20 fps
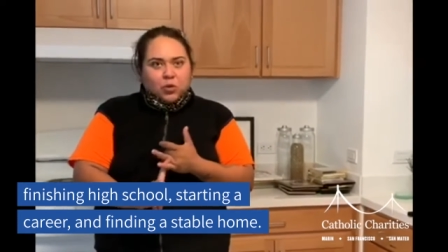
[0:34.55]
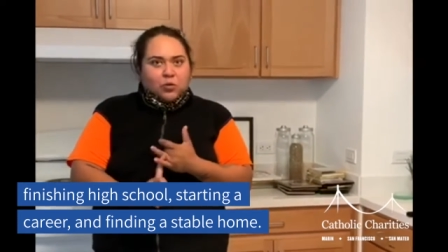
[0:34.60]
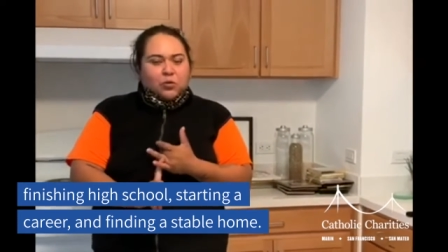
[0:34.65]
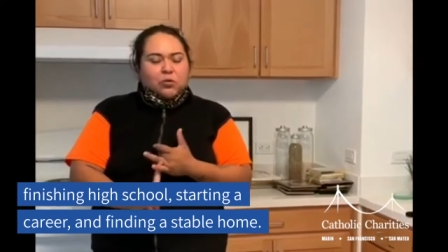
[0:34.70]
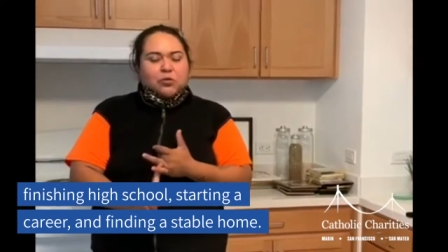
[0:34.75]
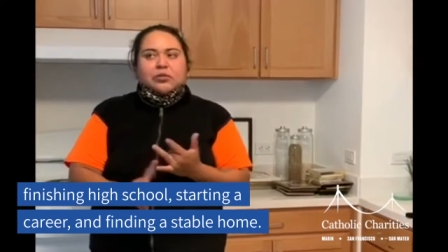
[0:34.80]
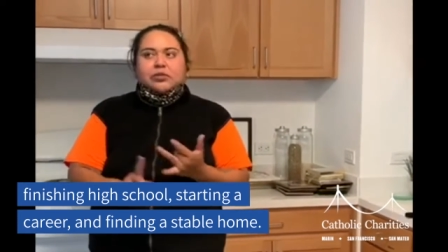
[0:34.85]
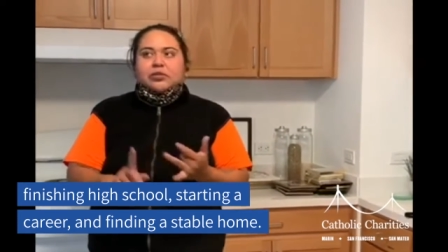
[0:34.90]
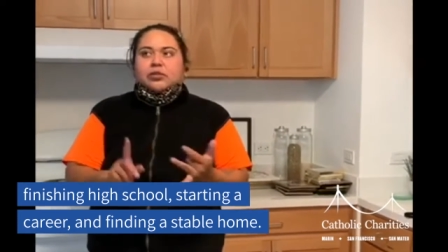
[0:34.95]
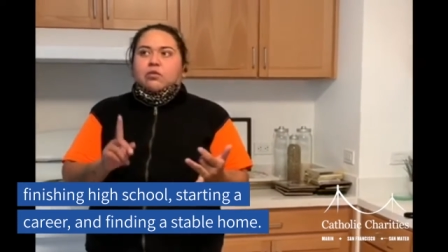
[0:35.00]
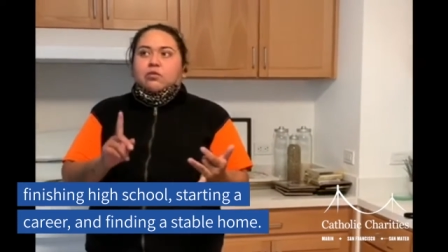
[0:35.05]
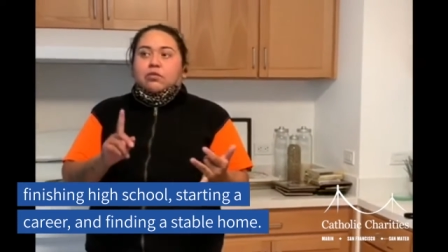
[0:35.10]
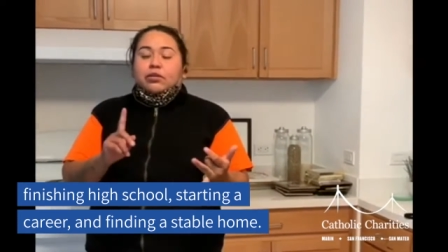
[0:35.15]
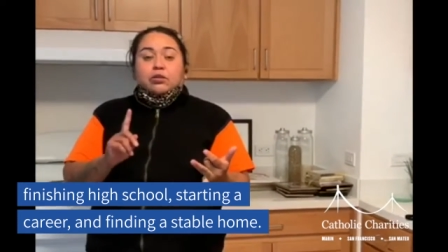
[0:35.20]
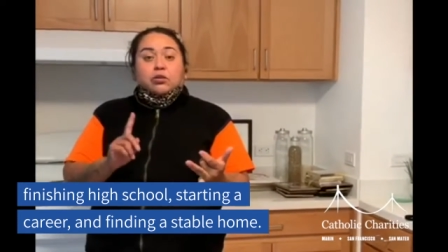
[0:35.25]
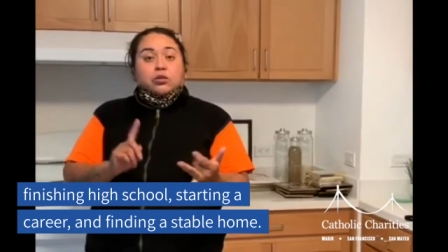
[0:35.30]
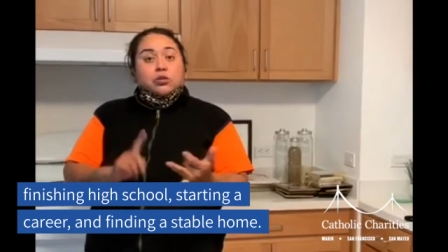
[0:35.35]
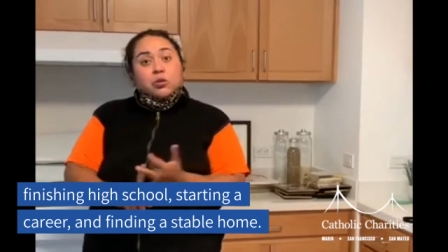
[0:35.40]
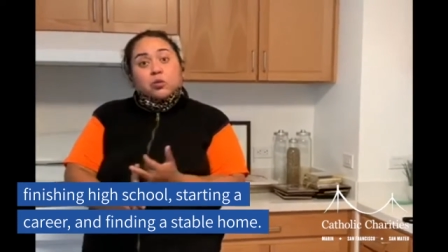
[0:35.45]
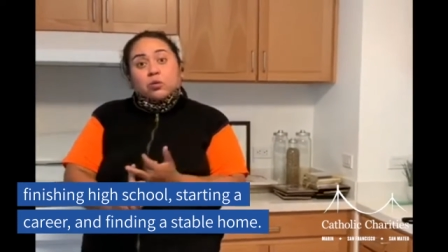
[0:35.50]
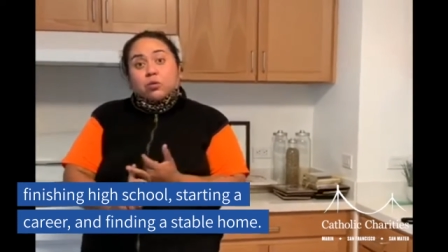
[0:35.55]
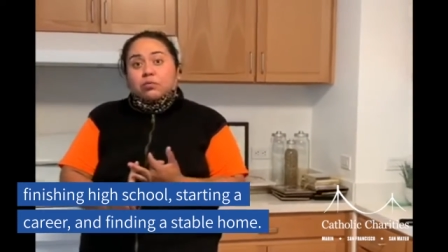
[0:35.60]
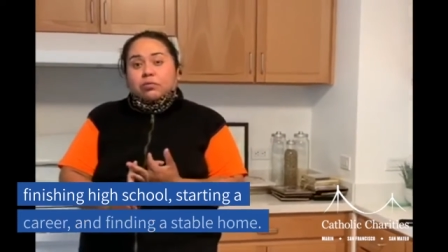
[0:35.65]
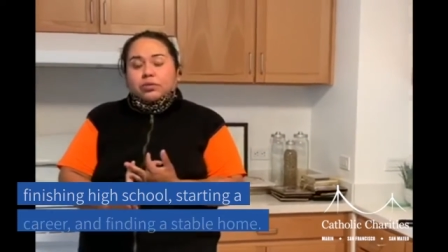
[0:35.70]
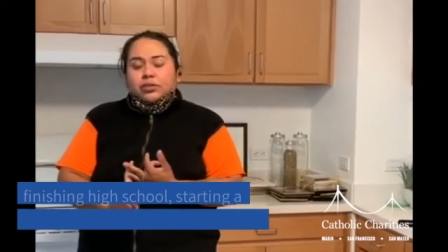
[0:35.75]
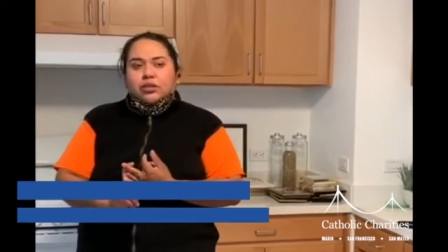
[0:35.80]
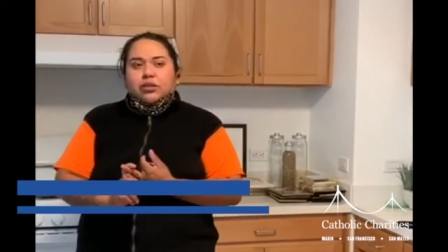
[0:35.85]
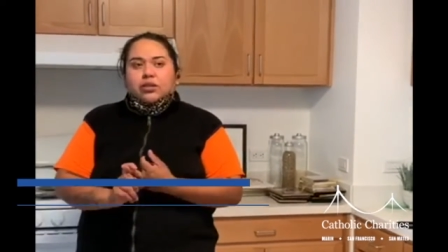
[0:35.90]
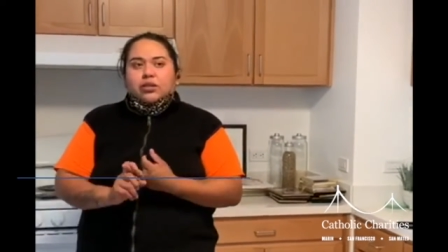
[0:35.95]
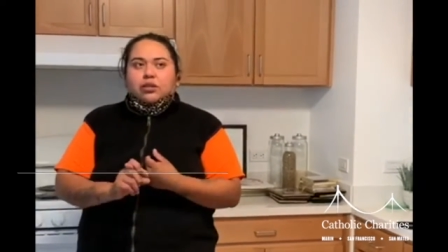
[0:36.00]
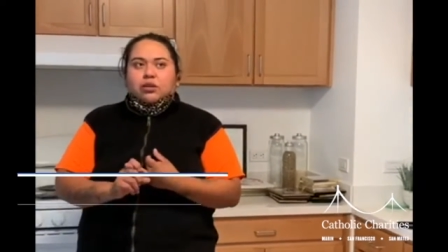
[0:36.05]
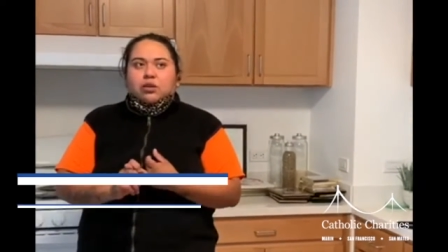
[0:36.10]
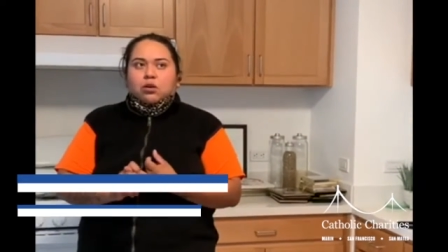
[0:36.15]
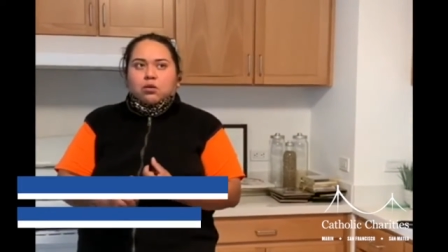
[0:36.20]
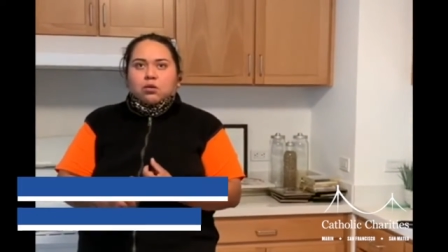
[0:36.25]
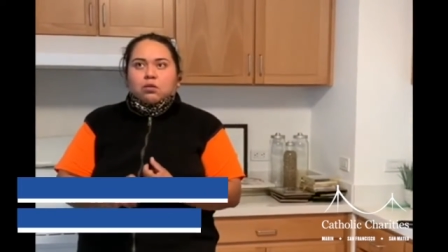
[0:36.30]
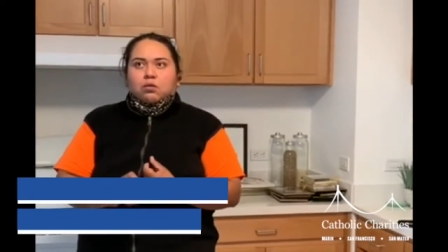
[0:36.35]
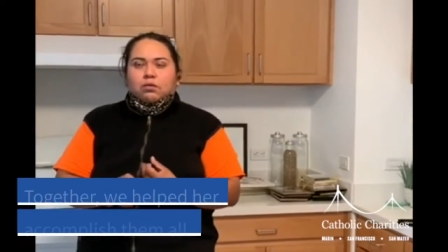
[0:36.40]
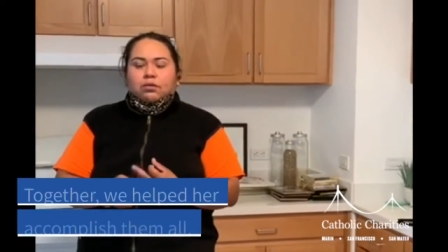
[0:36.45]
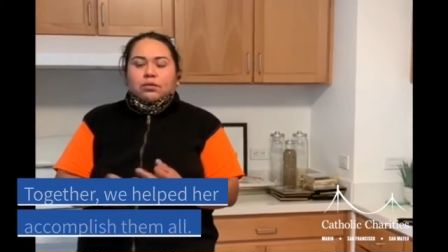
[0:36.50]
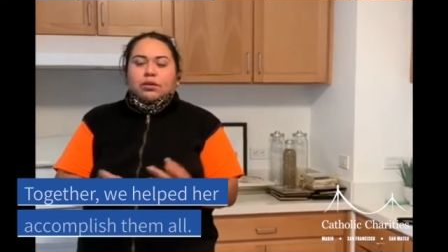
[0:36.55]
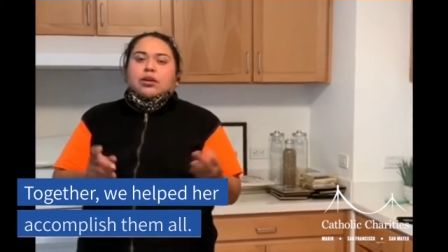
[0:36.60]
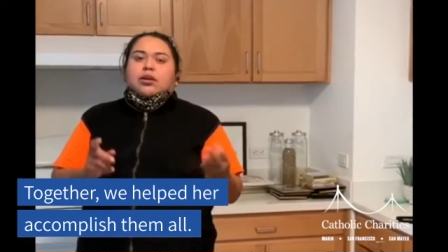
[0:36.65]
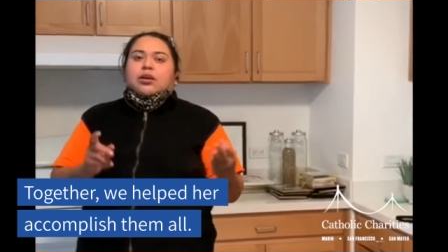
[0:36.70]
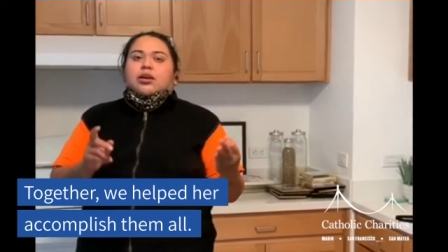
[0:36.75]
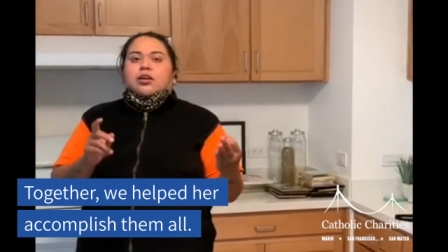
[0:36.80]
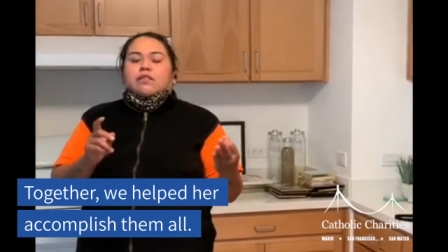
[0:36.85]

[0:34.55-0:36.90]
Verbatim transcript: goals. Going to school was another goal.